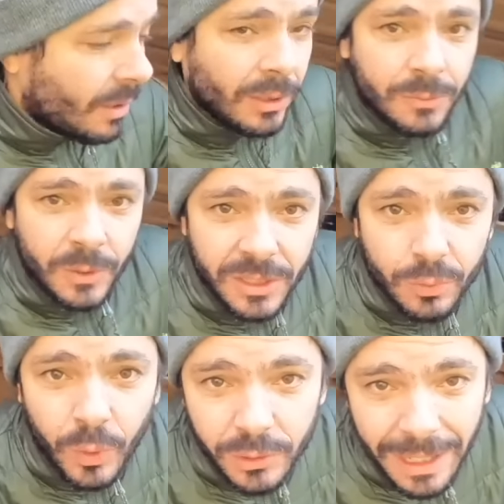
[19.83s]
and makes us
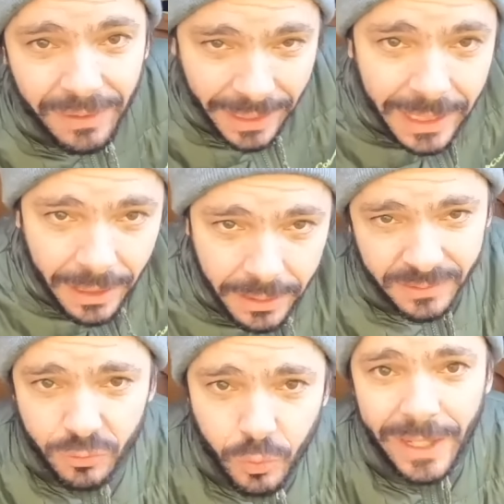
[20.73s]
feel like we are in a
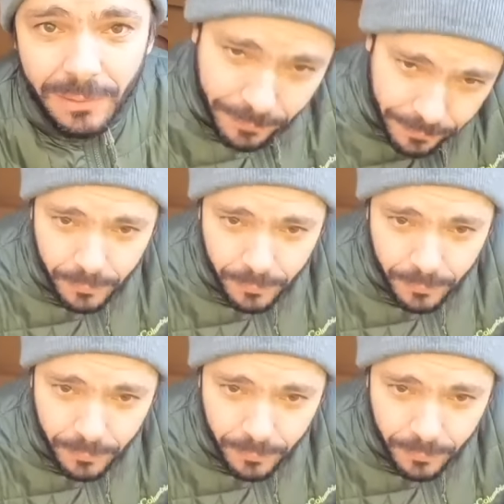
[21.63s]
cargo van.